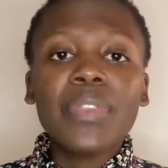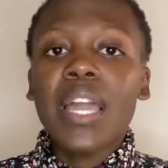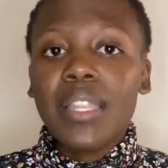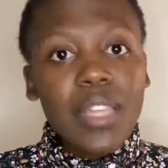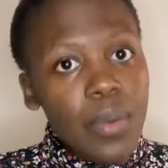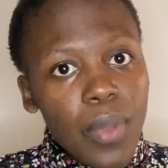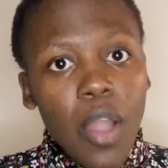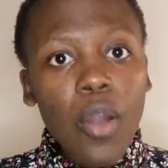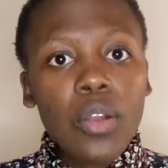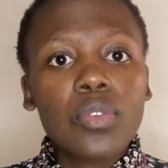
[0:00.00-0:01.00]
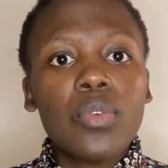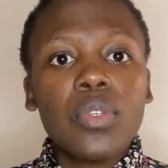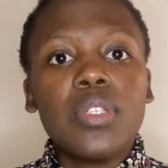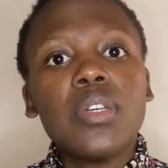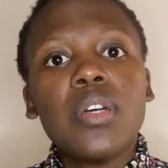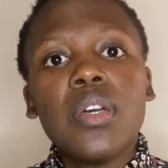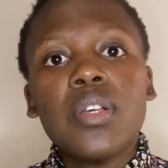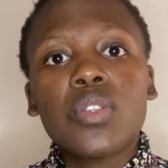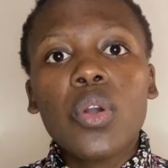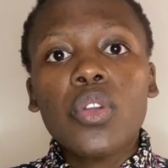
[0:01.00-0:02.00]
then we are all good.
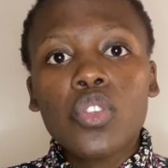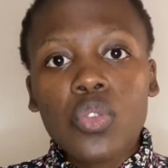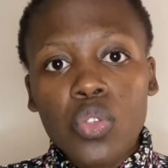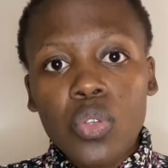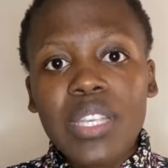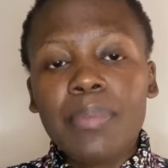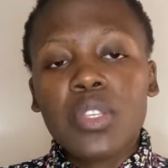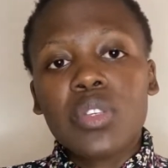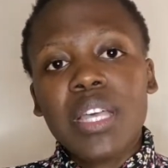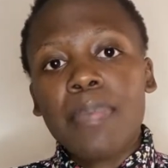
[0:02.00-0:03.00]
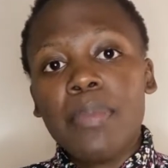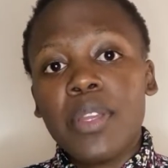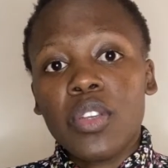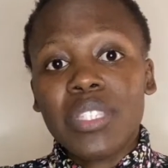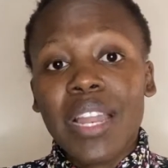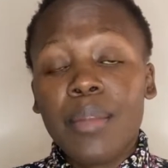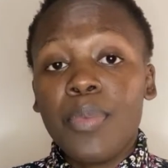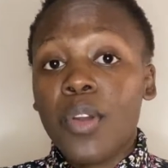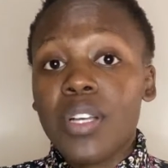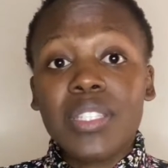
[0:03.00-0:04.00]
So you should do something to supplement your salary,
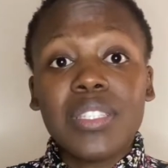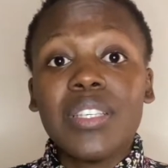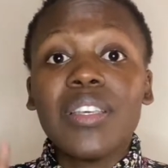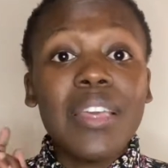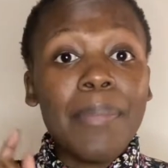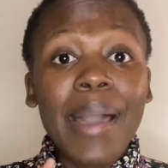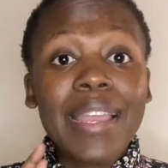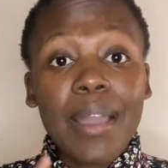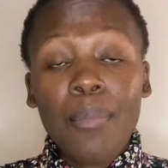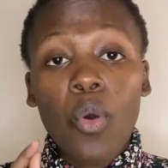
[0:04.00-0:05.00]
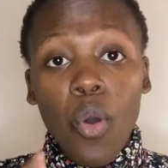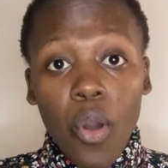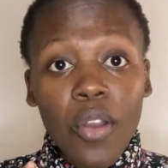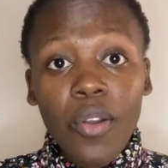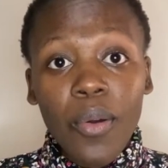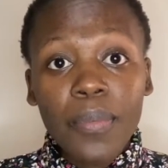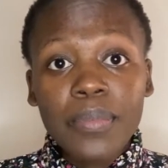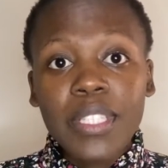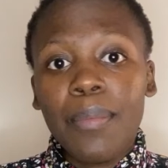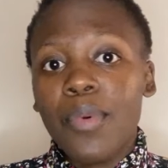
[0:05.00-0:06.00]
because imali ya muholo
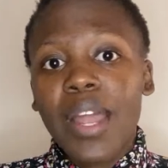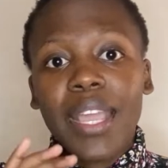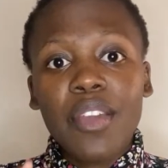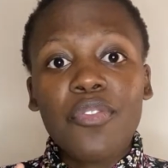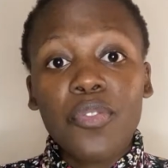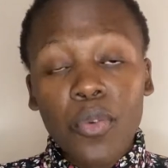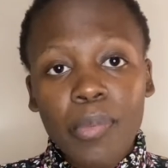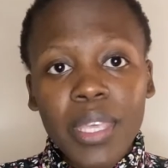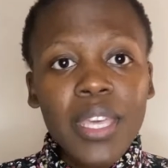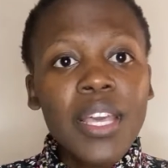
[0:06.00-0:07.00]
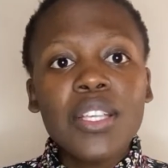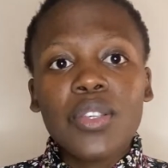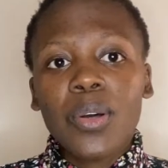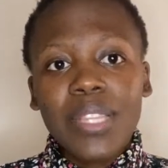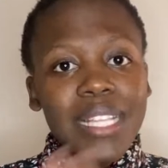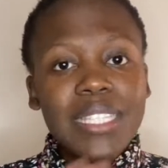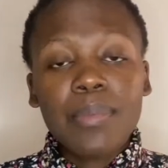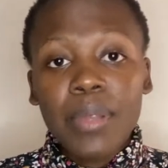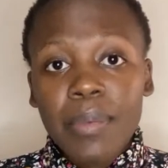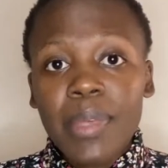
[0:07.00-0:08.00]
munange fumi. So that
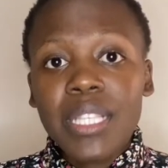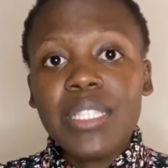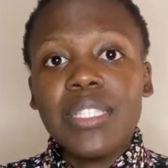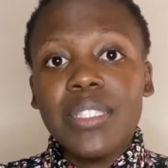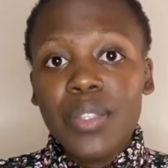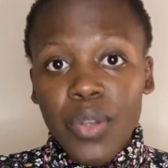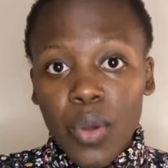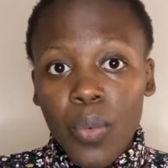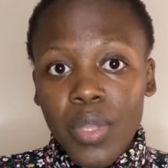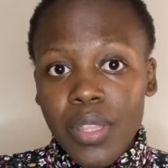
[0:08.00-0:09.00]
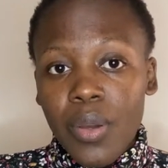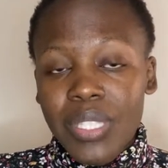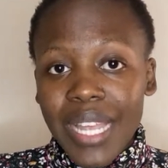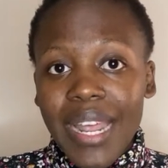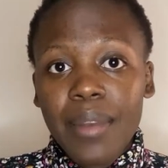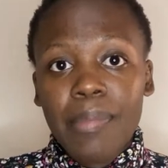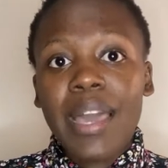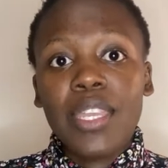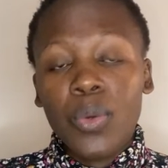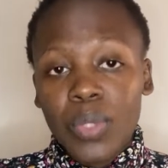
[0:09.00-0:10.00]
simply means, with your salary
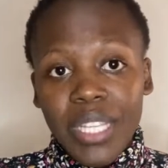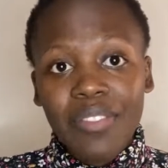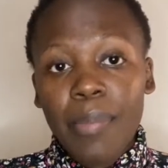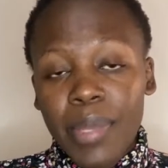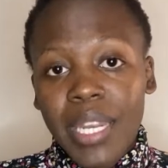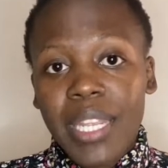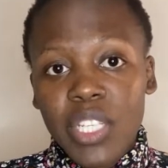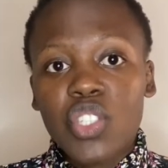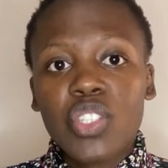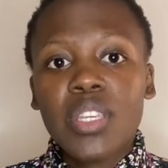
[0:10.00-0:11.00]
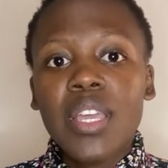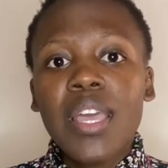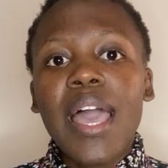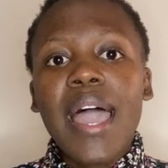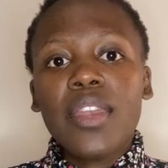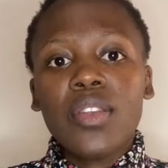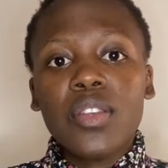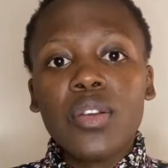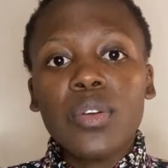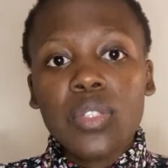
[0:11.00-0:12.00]
money, you will never be rich. And
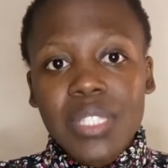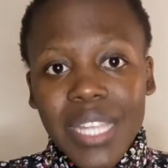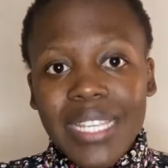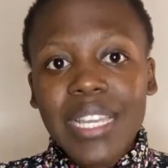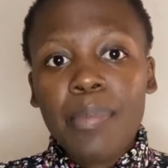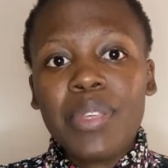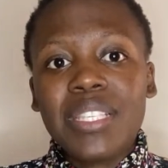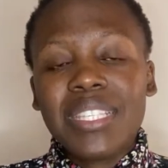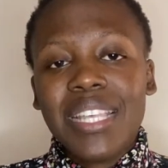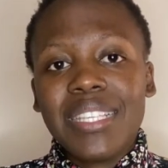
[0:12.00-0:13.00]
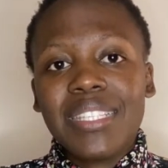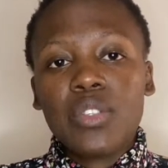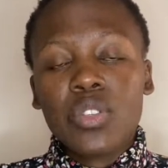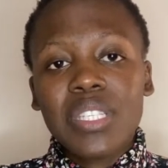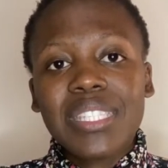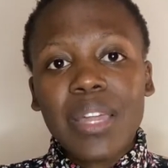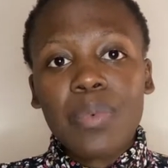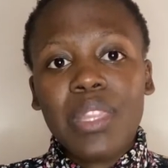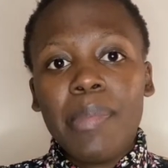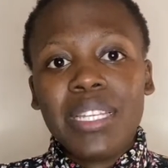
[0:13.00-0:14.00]
starting a business you shouldn't start with
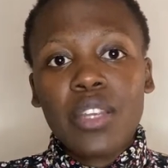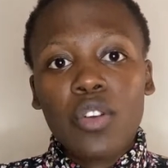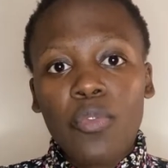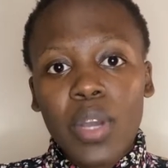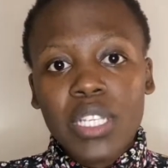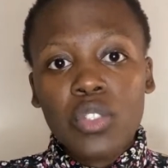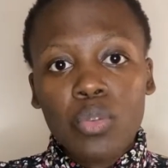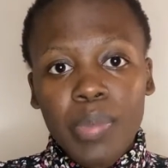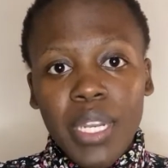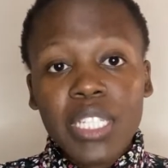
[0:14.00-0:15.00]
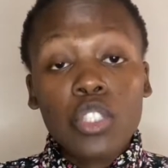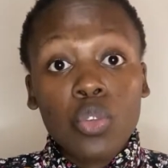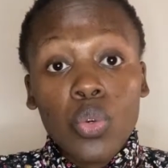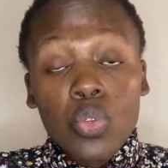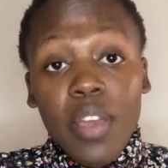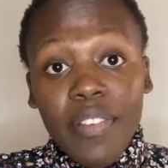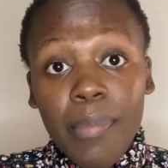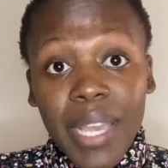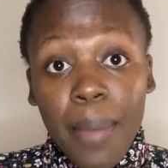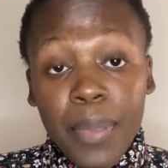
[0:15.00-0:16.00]
the mentality of wanting to be rich. It's good to have a
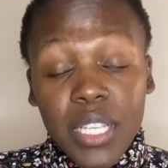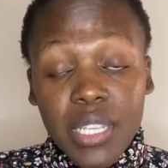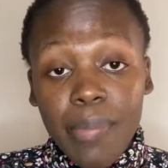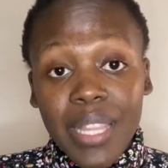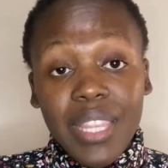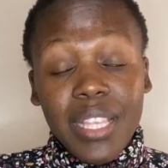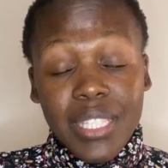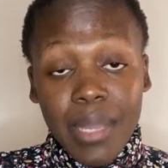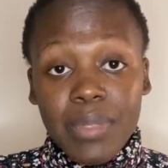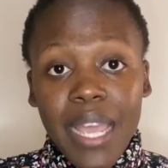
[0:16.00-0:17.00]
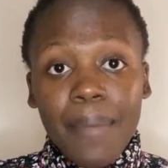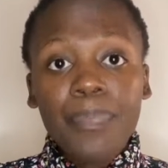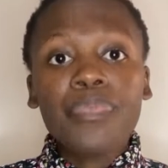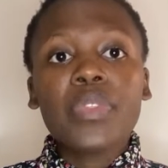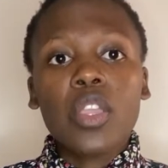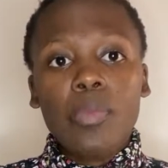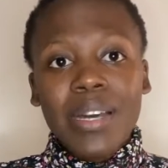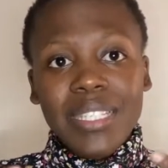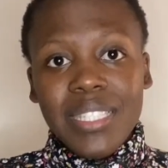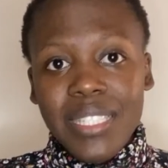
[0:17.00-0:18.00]
bigger picture, but at the same time, you
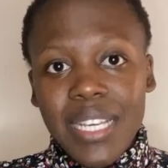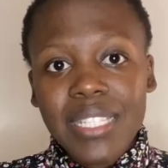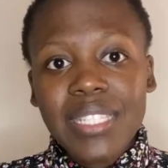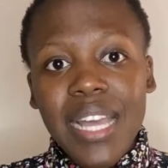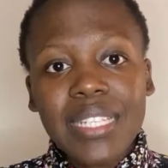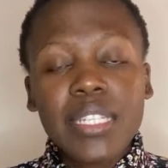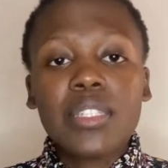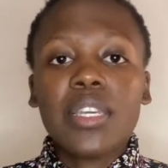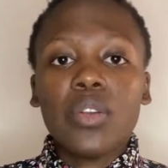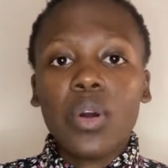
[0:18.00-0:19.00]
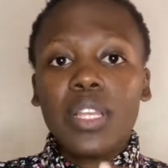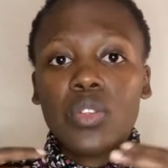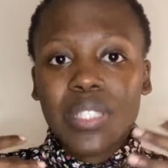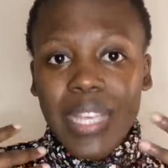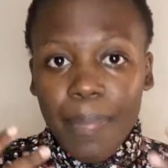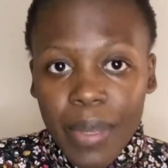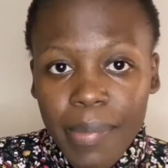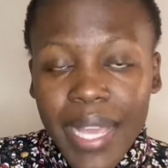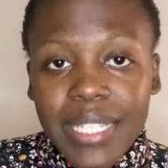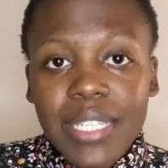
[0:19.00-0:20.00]
must just start it in order to
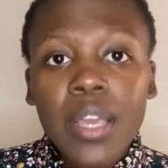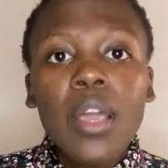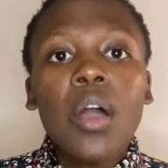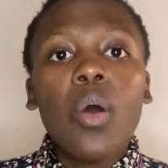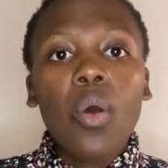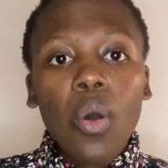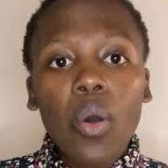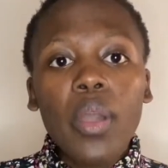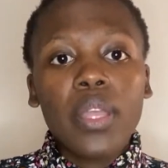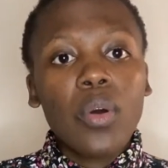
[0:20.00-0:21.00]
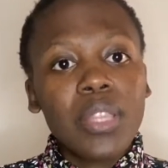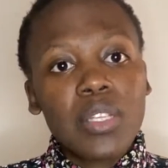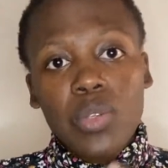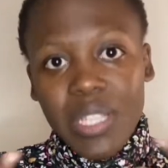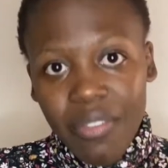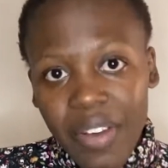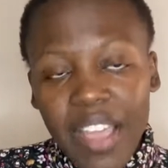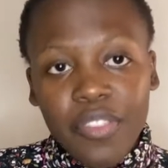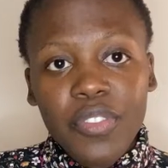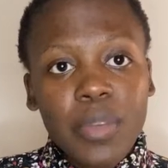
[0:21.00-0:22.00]
supplement or in order to
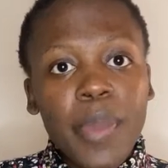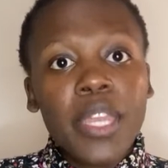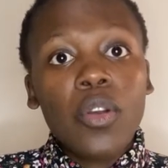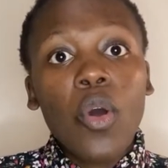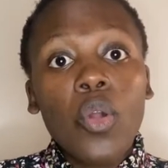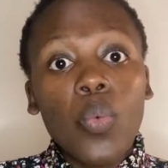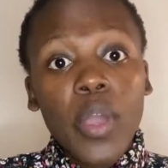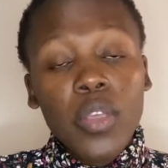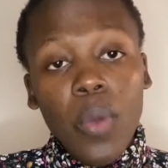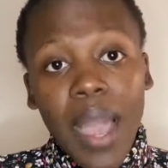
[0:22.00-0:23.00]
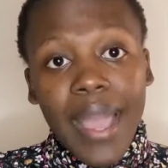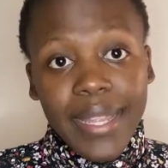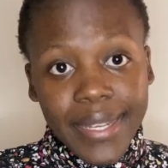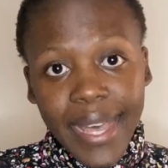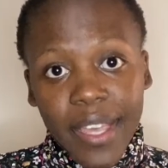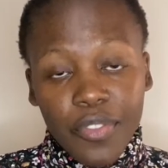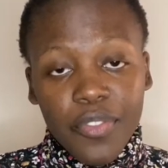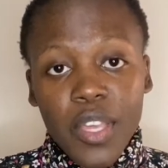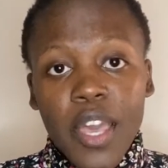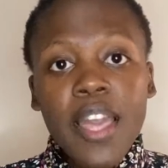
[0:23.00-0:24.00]
survive, depending on where you are in life.
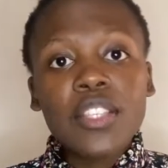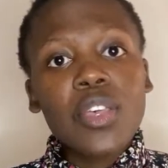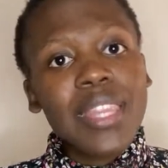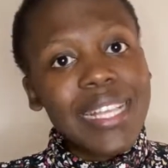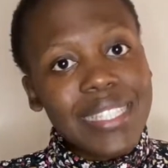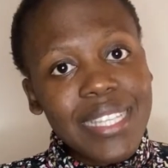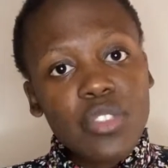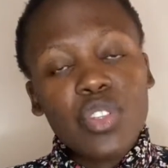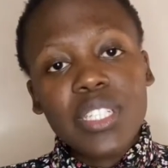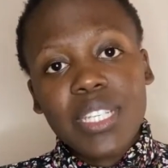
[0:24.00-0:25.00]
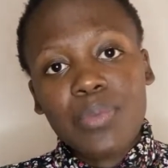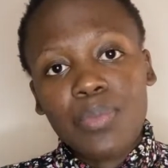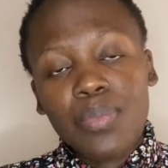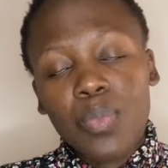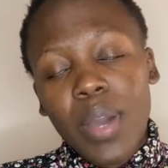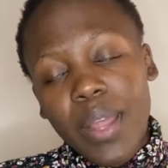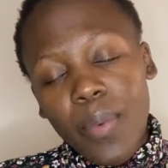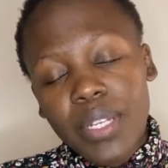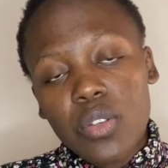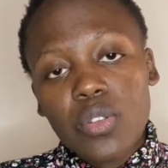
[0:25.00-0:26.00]
So that's literally just what I
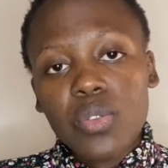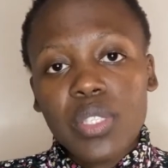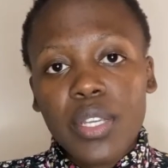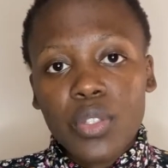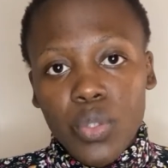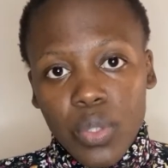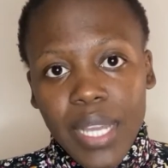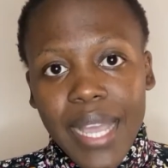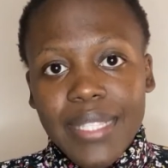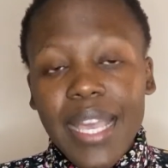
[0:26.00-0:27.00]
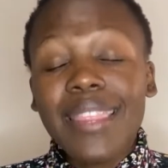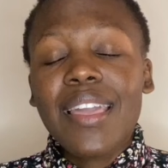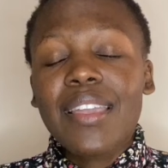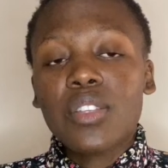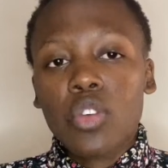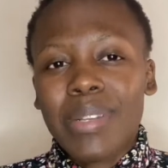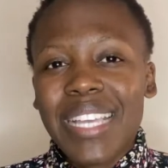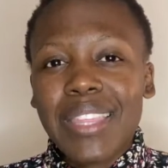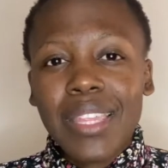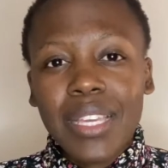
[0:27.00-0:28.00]
wanted to say to you guys. And you so much. I
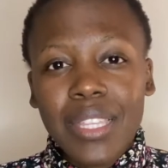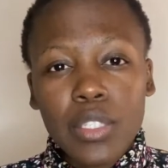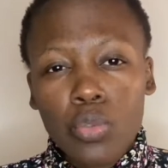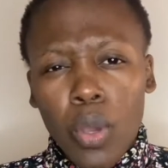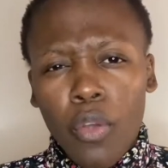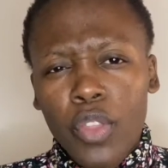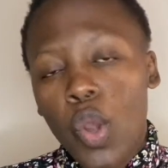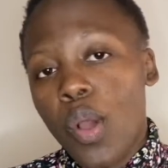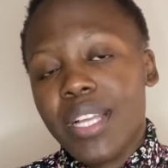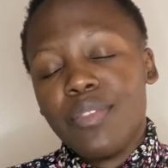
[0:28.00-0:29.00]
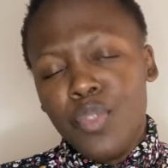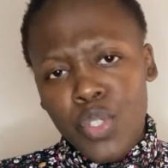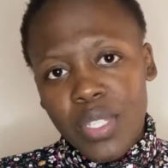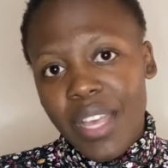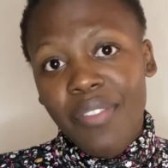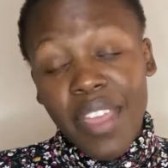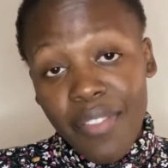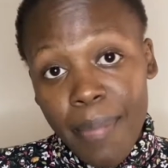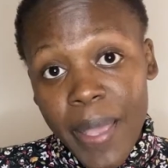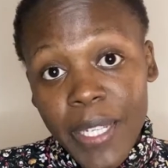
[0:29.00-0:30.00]
think this is one of the longest videos I've ever
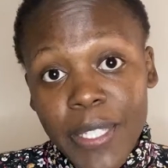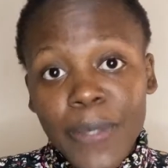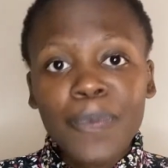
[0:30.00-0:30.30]
made.